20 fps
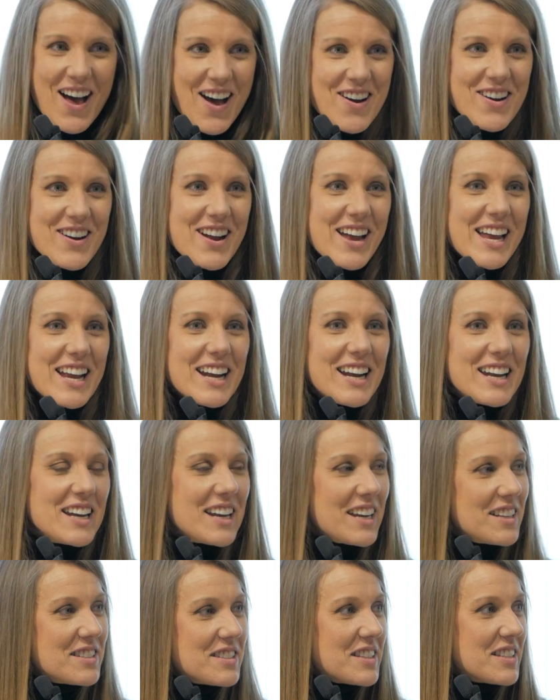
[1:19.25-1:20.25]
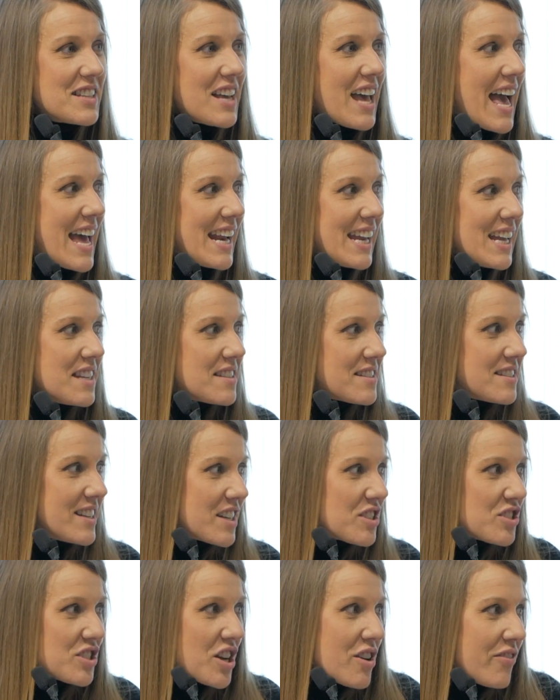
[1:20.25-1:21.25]
All right. Any
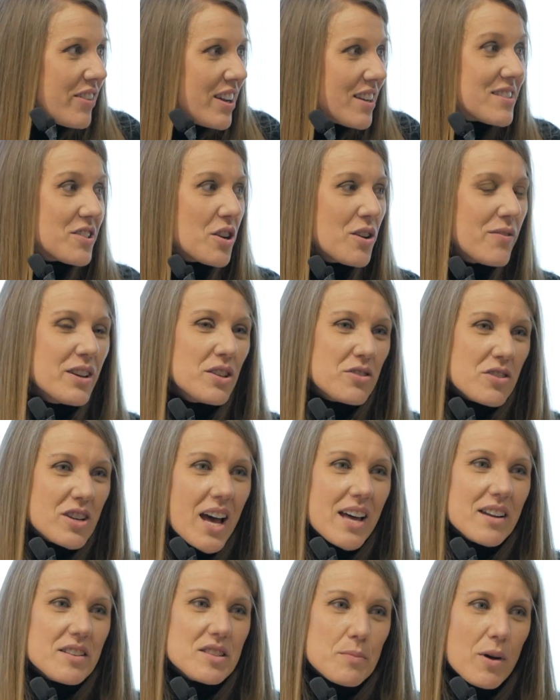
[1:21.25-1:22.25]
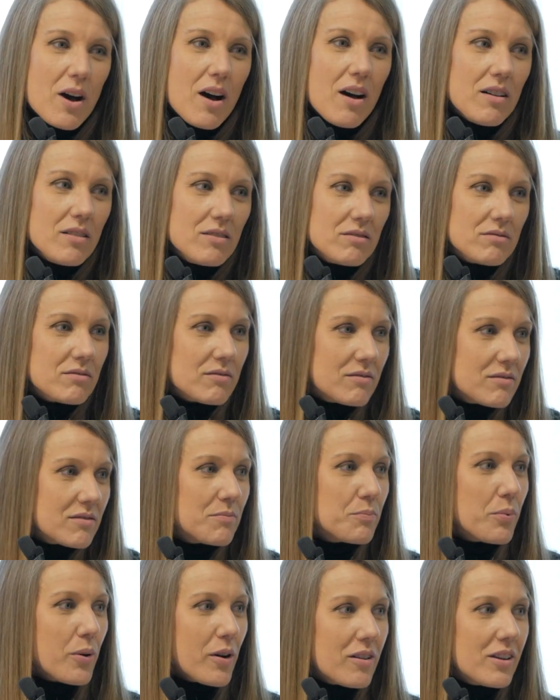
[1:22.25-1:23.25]
6 servings? Servings are kind of small.
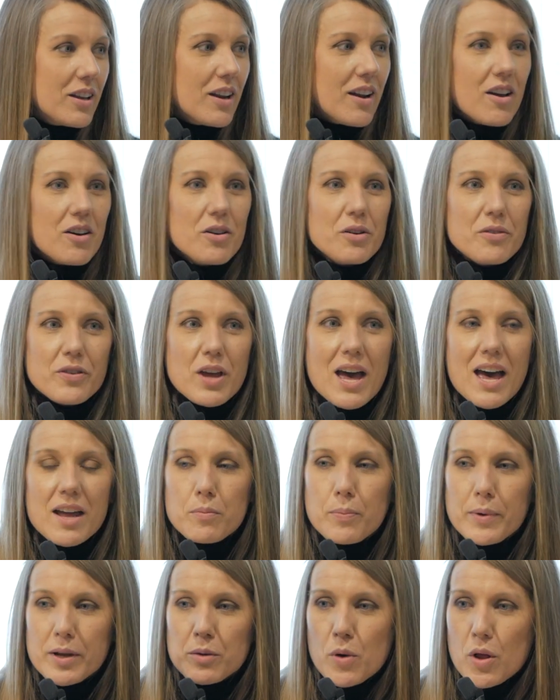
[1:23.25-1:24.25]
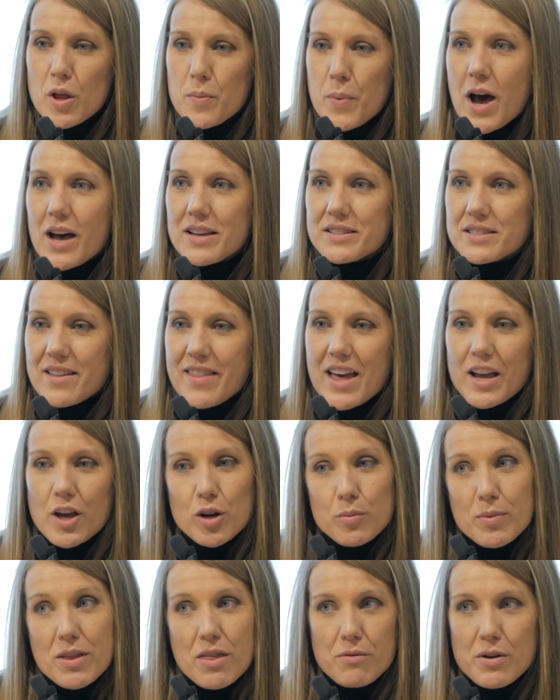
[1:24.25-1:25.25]
If you had a big bowl of pasta, that
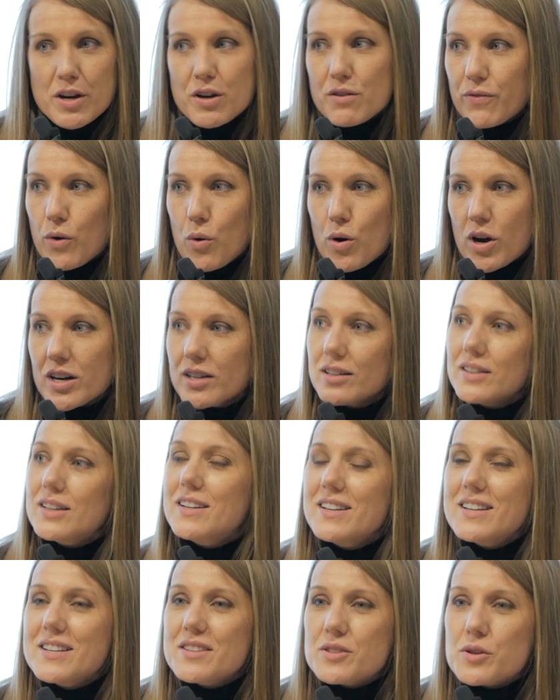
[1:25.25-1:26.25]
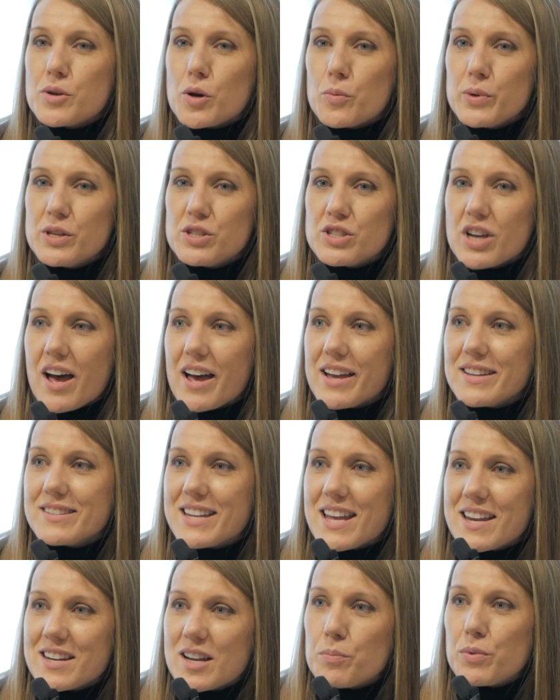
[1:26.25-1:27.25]
could have been 3 or 4. So don't be shy.
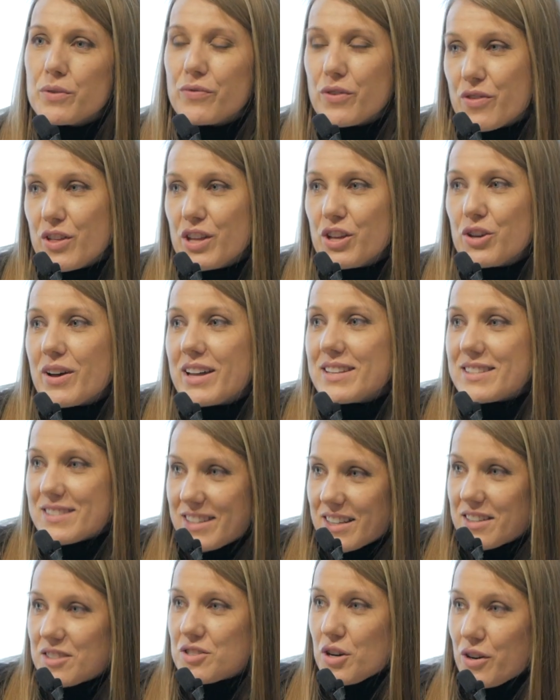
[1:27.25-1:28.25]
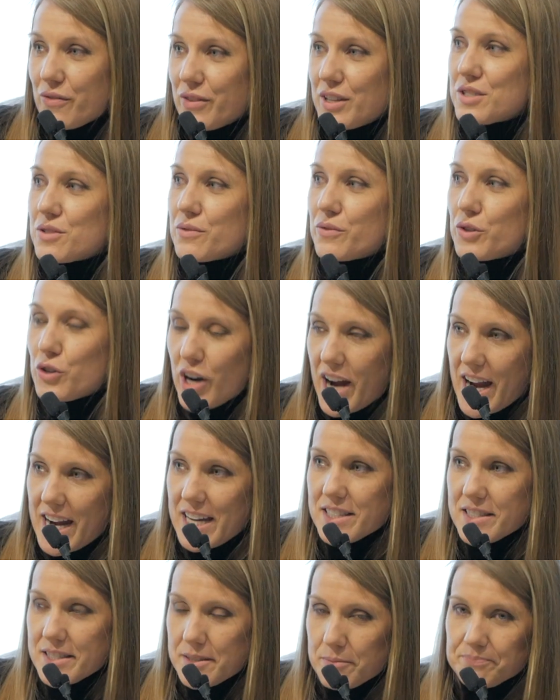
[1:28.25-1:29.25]
Stand up if you think you had 6 servings of
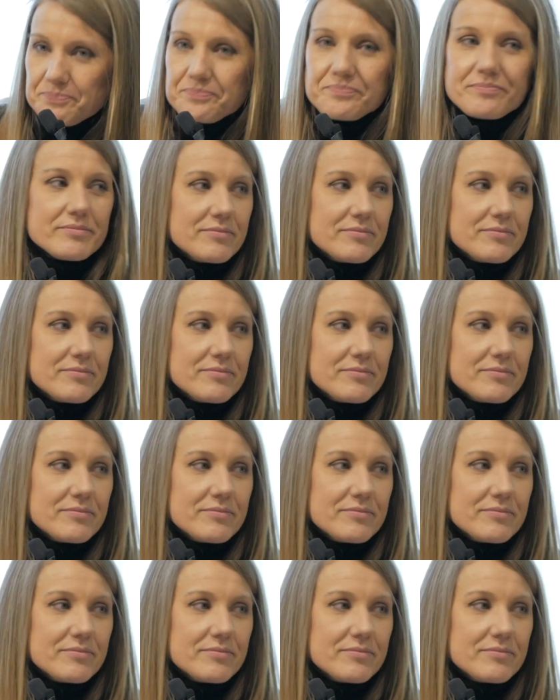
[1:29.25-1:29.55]
grains.